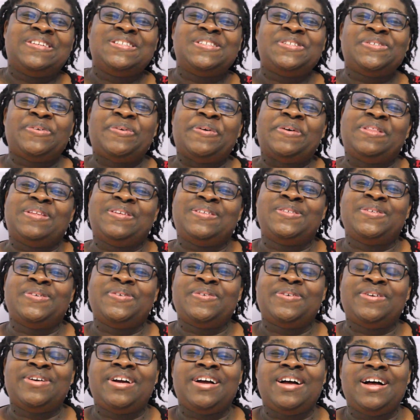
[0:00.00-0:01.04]
enjoyed the
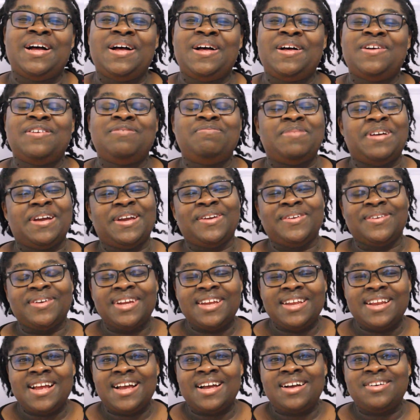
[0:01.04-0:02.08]
tour of my
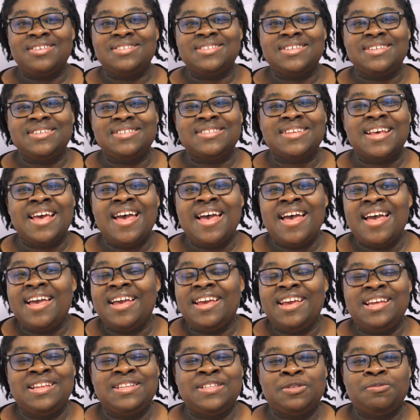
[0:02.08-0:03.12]
greenhouses.
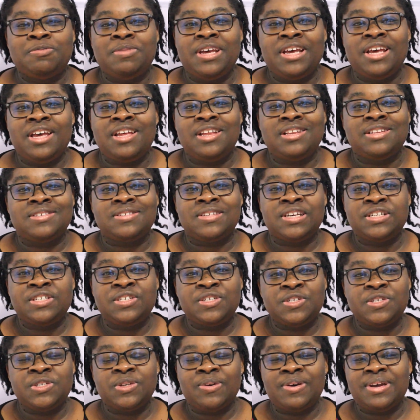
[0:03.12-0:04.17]
It's been such
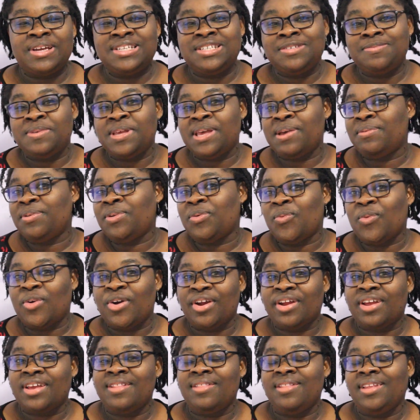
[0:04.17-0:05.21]
a joy to be able to
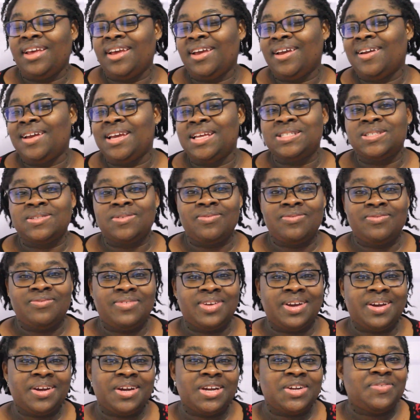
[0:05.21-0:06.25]
work in there. It's
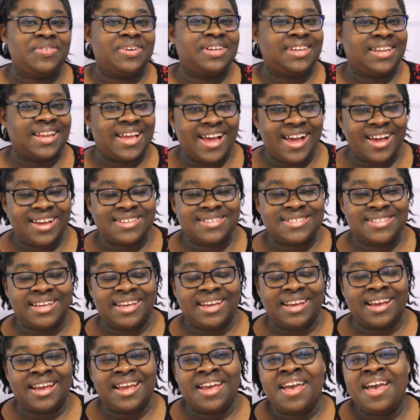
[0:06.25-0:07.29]
very
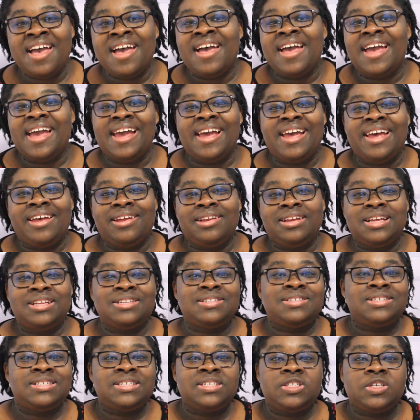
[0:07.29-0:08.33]
relaxing and
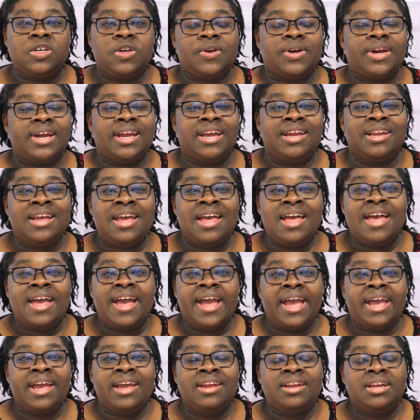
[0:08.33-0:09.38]
it's just great.
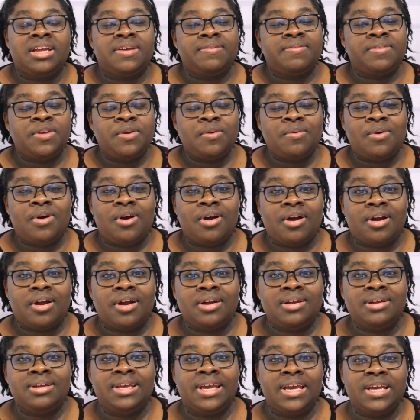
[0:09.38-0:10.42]
And if you
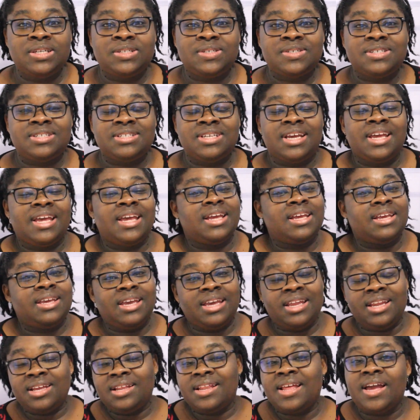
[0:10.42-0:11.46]
are interested in
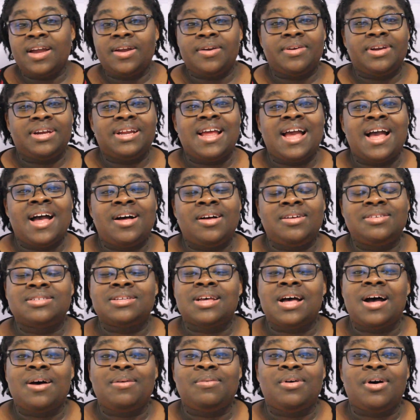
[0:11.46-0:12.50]
getting that greenhouse,
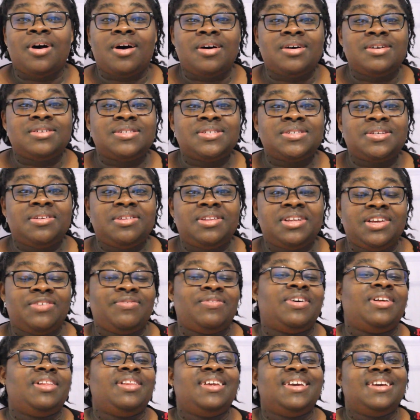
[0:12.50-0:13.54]
I will also leave
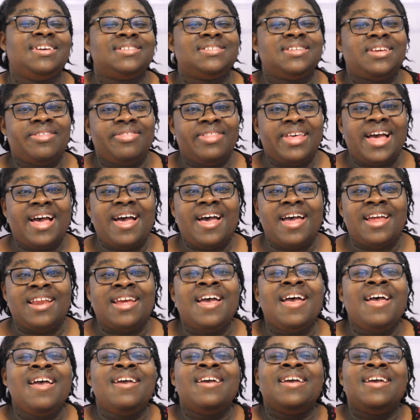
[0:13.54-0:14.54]
a link to that